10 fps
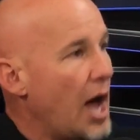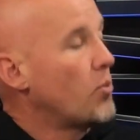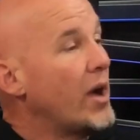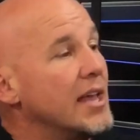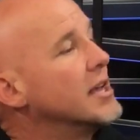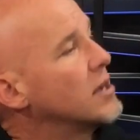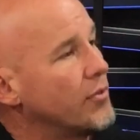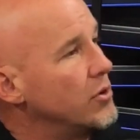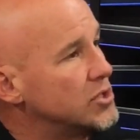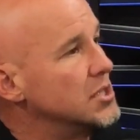I weigh in
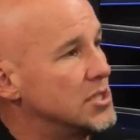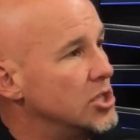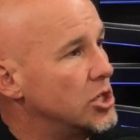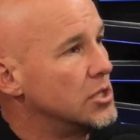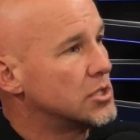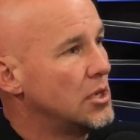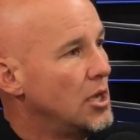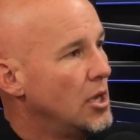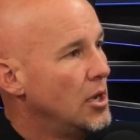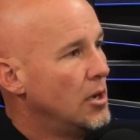on those decisions,
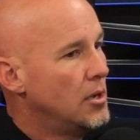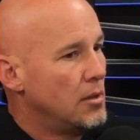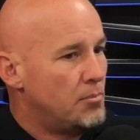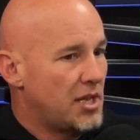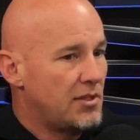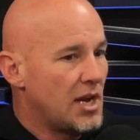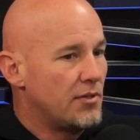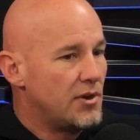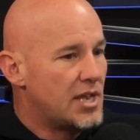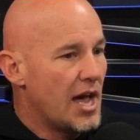but at the end
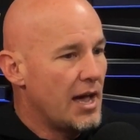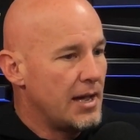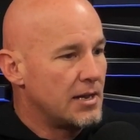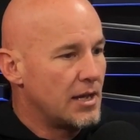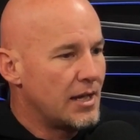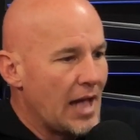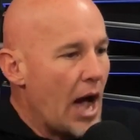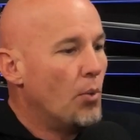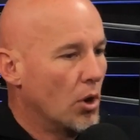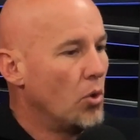of the day,
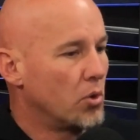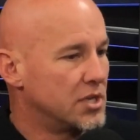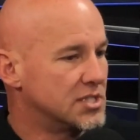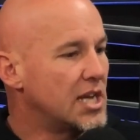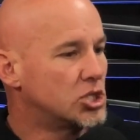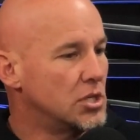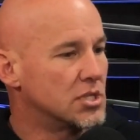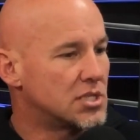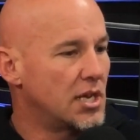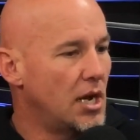how our organization
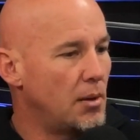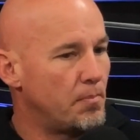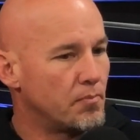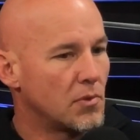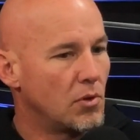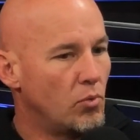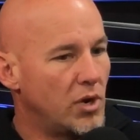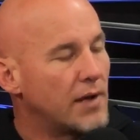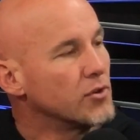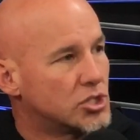is set up,
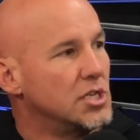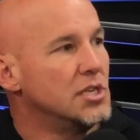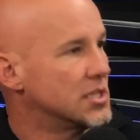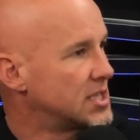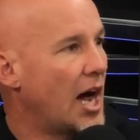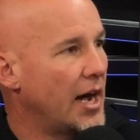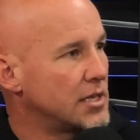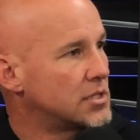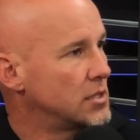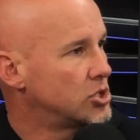whatever she
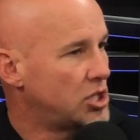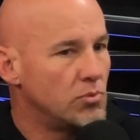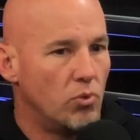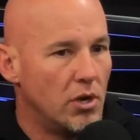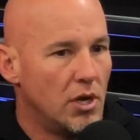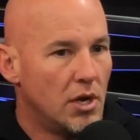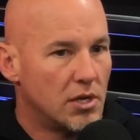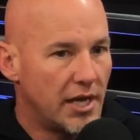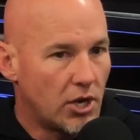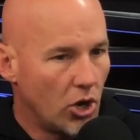decides, she
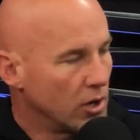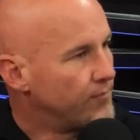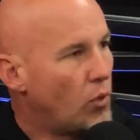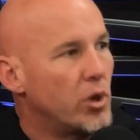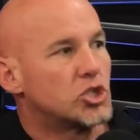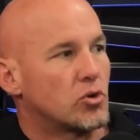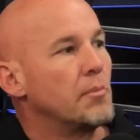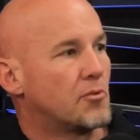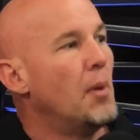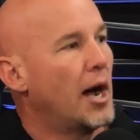like her voice
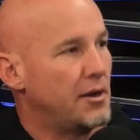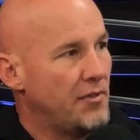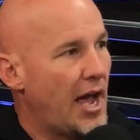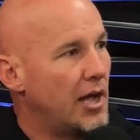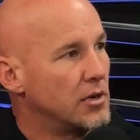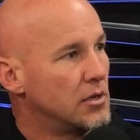trumps mine in that.